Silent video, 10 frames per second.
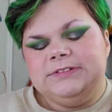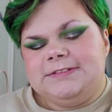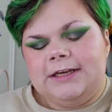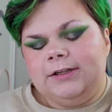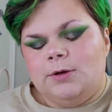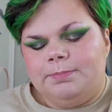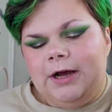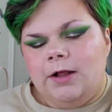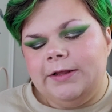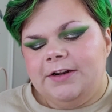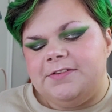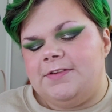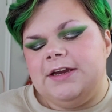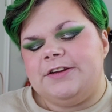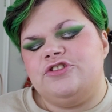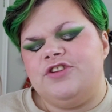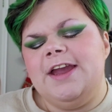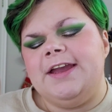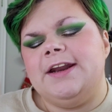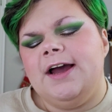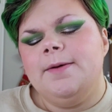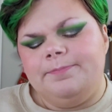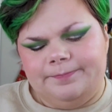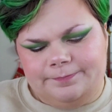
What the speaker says: It's got a little ball in it so you can shake it up.